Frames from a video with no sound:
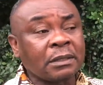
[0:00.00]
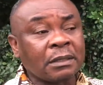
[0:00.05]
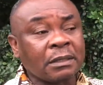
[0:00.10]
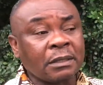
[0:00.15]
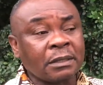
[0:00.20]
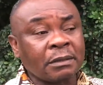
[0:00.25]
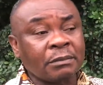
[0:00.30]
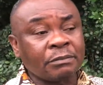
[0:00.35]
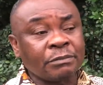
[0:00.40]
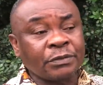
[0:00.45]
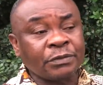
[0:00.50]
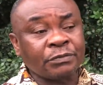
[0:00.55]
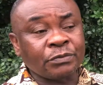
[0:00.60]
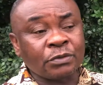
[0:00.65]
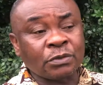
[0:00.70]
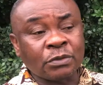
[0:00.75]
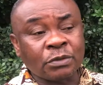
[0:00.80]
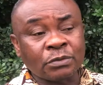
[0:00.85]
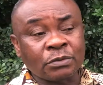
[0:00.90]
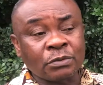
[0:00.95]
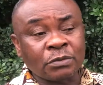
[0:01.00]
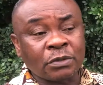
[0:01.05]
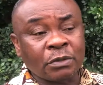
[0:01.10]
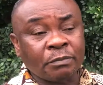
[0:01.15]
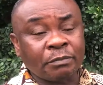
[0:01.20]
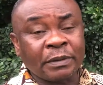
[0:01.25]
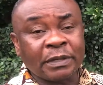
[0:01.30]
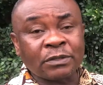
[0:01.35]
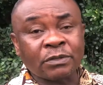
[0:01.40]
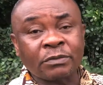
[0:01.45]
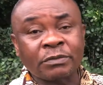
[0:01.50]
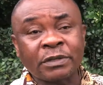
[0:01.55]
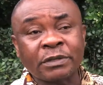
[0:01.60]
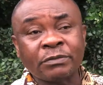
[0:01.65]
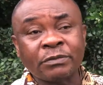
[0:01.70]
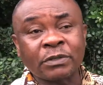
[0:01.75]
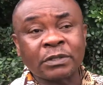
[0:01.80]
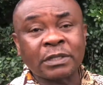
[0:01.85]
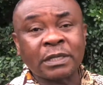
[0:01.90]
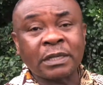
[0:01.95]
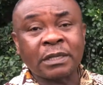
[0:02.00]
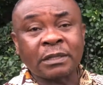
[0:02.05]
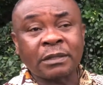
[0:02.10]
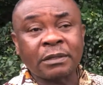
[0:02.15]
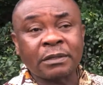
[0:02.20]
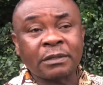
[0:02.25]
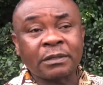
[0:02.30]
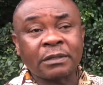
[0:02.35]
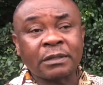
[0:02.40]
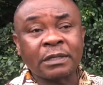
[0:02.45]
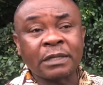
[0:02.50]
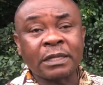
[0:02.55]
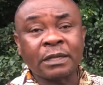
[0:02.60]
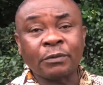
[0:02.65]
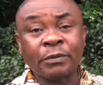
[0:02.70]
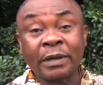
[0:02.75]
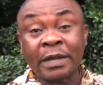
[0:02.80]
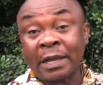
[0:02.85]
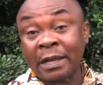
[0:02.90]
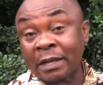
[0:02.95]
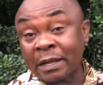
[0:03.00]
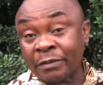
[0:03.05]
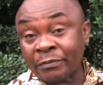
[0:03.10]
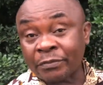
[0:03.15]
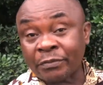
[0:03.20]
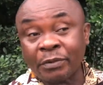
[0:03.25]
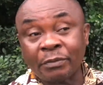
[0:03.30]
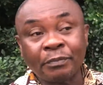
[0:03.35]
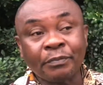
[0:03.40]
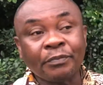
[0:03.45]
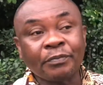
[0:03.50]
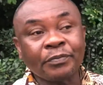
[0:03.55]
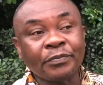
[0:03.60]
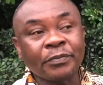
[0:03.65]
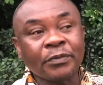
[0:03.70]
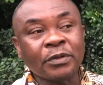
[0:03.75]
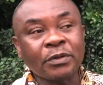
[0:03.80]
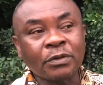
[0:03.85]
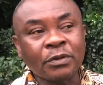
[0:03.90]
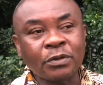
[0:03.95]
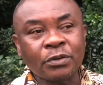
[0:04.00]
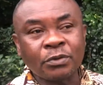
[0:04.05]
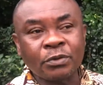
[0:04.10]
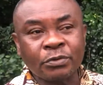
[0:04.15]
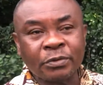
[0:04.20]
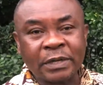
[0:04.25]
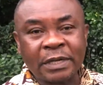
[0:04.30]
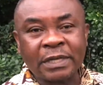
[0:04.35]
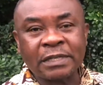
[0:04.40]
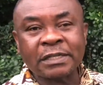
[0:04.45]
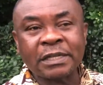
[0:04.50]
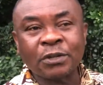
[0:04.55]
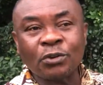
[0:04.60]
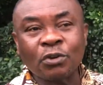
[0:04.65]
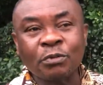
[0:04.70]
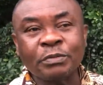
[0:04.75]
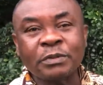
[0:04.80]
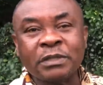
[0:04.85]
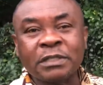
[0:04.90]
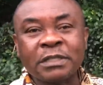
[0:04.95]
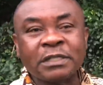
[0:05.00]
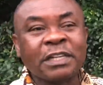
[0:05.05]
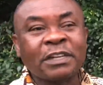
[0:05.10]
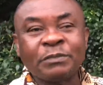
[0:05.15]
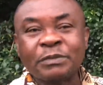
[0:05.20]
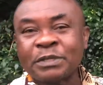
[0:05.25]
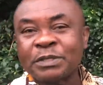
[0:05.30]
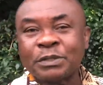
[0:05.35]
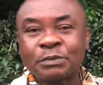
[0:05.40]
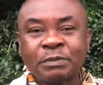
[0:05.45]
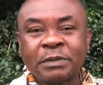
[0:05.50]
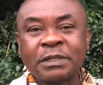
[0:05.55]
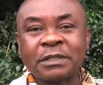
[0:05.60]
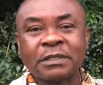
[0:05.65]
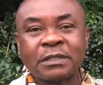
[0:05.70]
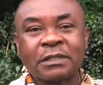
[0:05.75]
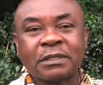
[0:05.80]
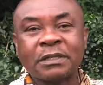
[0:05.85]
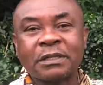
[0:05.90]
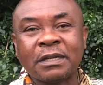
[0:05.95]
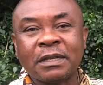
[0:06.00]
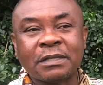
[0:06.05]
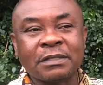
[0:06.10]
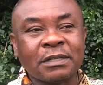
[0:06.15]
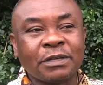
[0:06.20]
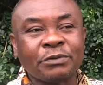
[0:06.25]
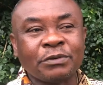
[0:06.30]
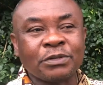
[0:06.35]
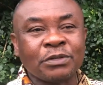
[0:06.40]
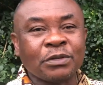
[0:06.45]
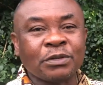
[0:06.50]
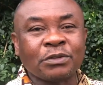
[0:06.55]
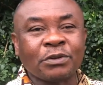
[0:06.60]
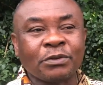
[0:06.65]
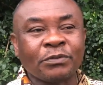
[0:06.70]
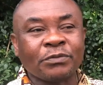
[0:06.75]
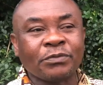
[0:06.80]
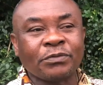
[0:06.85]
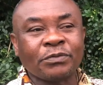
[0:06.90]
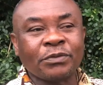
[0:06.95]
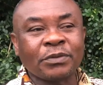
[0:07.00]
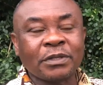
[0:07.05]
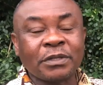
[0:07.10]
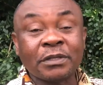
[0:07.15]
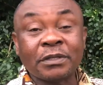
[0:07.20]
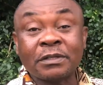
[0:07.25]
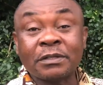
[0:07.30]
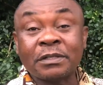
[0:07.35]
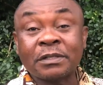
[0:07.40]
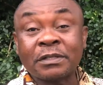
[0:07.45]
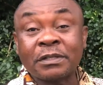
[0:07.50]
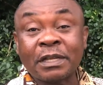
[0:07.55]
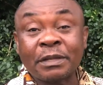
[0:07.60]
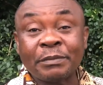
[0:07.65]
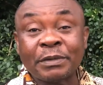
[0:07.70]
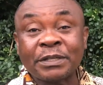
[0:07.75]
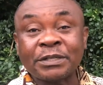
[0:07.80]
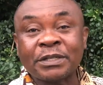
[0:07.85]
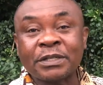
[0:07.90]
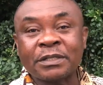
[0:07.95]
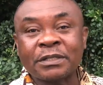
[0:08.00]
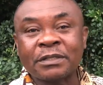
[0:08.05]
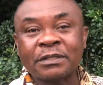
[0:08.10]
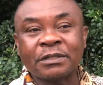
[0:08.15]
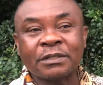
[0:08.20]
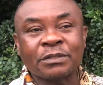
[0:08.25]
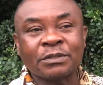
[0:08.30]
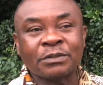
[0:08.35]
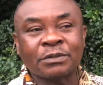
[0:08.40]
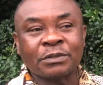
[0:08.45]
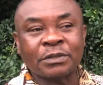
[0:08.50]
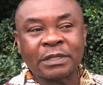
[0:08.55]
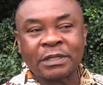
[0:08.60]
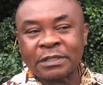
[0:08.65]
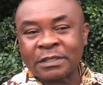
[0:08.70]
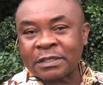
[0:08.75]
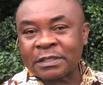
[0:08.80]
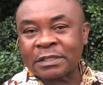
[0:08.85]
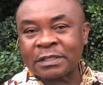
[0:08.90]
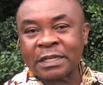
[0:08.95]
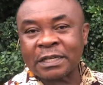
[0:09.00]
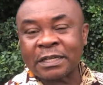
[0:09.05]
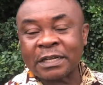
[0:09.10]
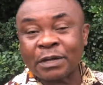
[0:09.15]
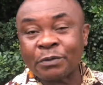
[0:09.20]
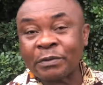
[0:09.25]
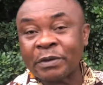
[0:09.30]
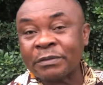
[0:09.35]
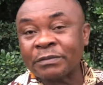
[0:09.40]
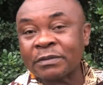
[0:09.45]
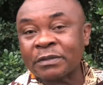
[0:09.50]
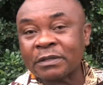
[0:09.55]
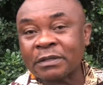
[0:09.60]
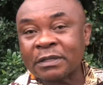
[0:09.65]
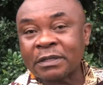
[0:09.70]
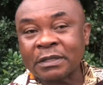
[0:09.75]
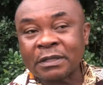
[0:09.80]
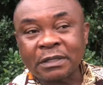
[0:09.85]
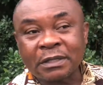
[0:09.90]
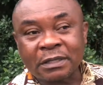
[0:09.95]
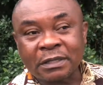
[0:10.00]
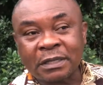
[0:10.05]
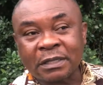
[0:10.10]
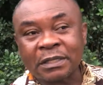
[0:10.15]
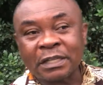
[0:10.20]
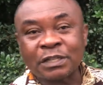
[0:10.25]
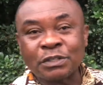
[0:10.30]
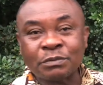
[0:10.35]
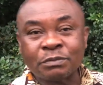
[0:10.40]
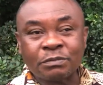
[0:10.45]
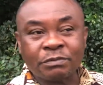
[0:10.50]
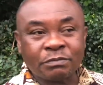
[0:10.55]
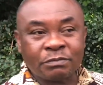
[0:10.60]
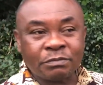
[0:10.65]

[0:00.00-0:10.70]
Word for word: um, if you go to some part of the water lake where I come from, you realize that communities have been displaced as a result of this climate change. So there's these tidal waves that has